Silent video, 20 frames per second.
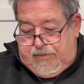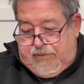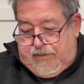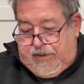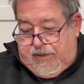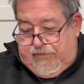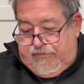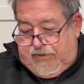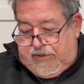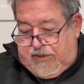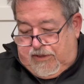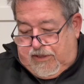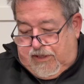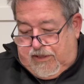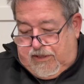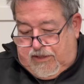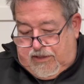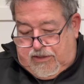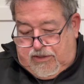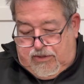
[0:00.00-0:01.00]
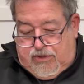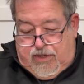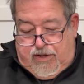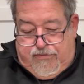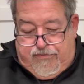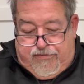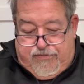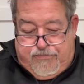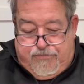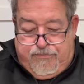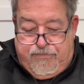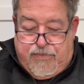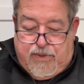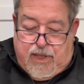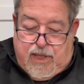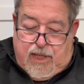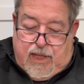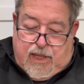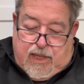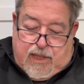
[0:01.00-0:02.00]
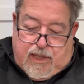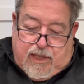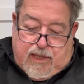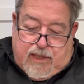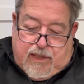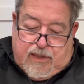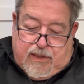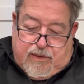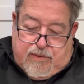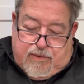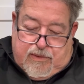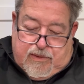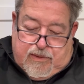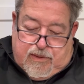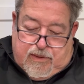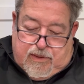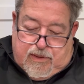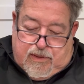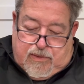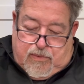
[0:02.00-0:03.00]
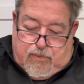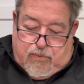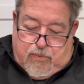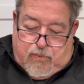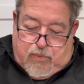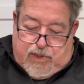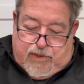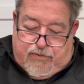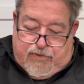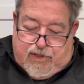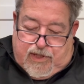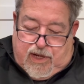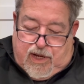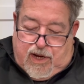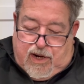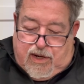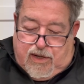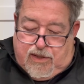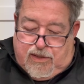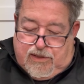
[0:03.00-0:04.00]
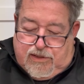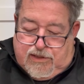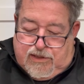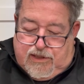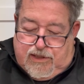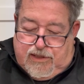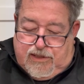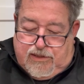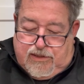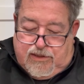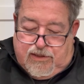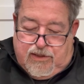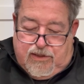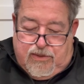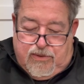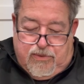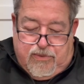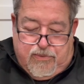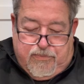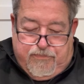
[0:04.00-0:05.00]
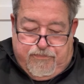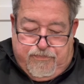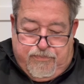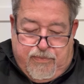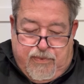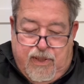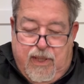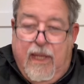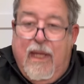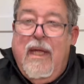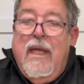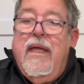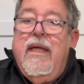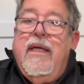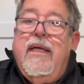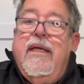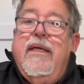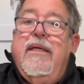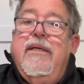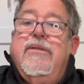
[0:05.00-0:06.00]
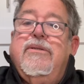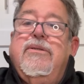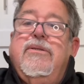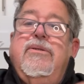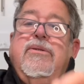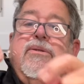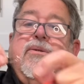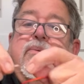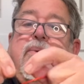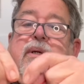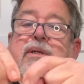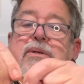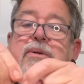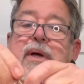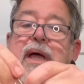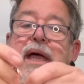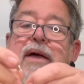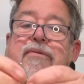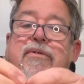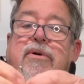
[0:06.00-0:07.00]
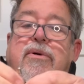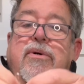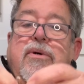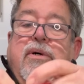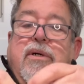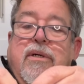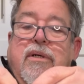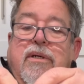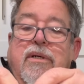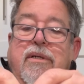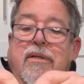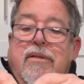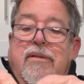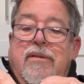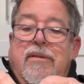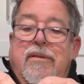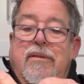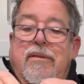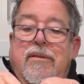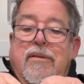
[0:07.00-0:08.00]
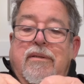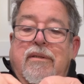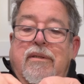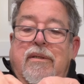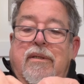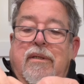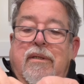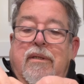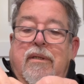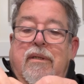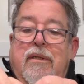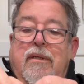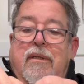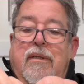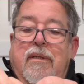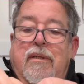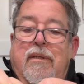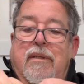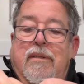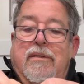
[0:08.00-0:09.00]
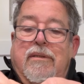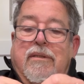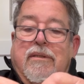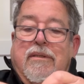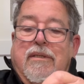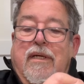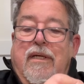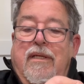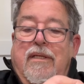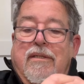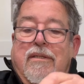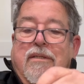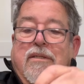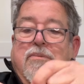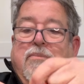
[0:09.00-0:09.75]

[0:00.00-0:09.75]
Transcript: I have to cut this off. One of the hardest things to do is to, when you have a hook, let's just say this is